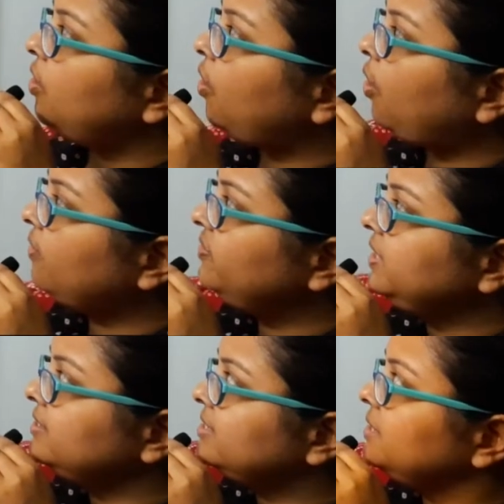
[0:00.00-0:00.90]
of the
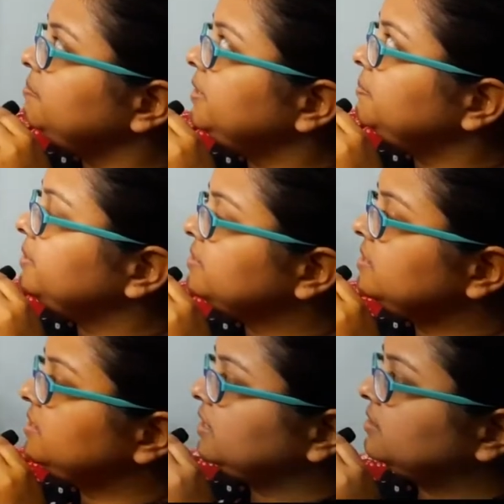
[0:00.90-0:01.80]
simple
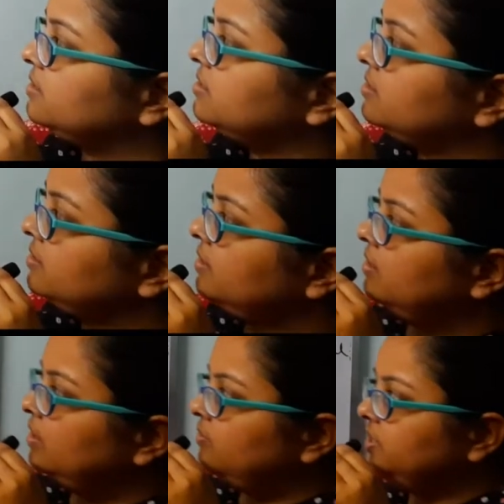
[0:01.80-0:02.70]
present tense
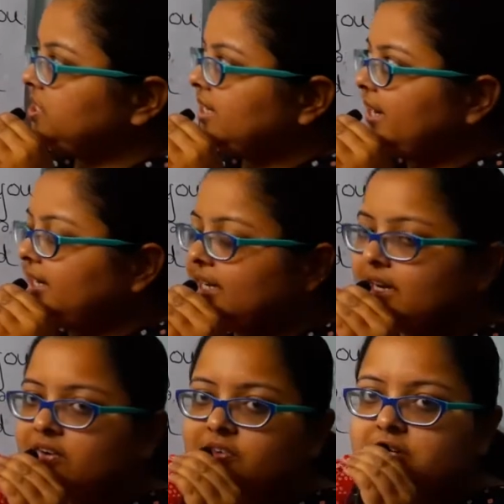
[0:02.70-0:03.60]
which are getting
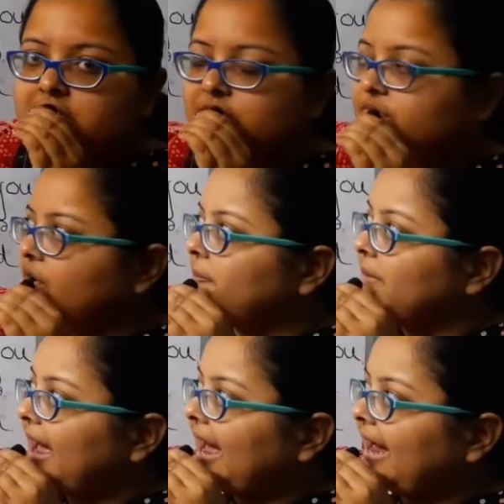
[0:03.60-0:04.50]
converted from
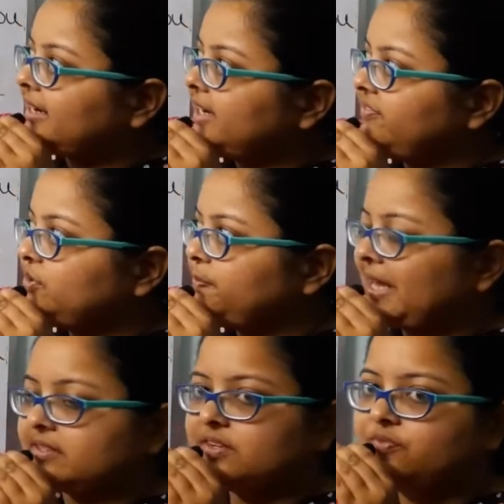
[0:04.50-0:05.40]
active to
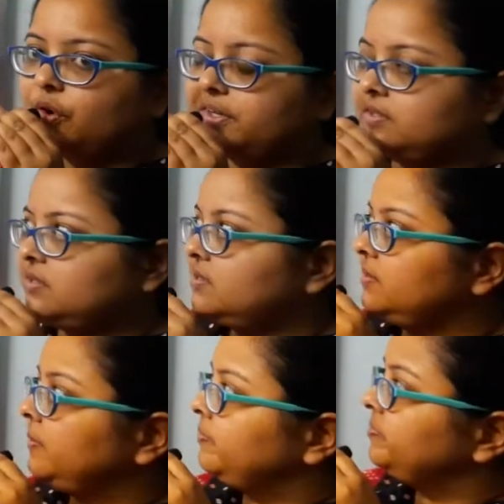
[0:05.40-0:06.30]
passive voice.
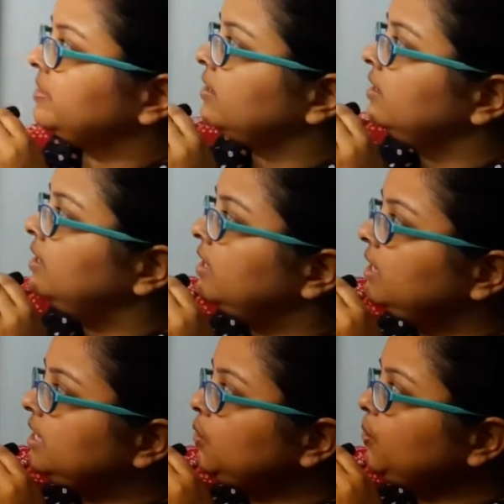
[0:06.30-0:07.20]

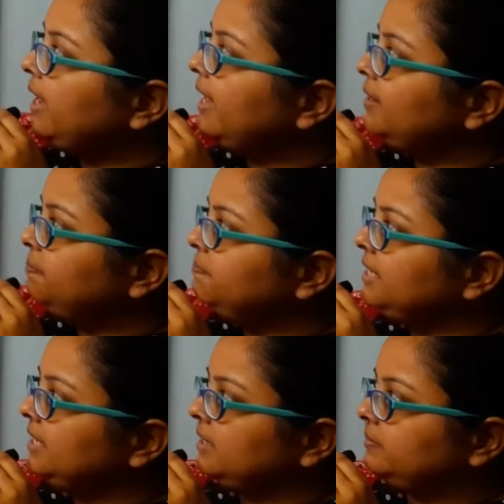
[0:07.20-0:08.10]
You help
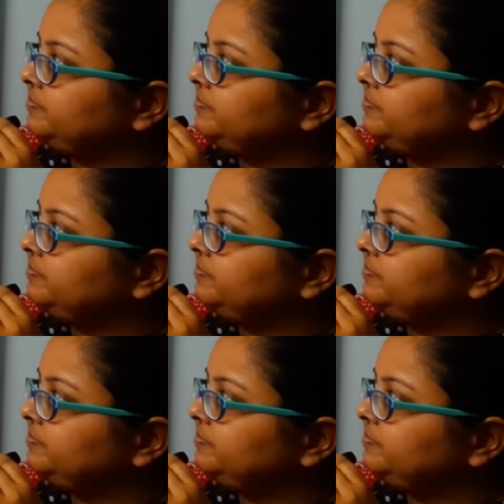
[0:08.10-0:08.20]
me.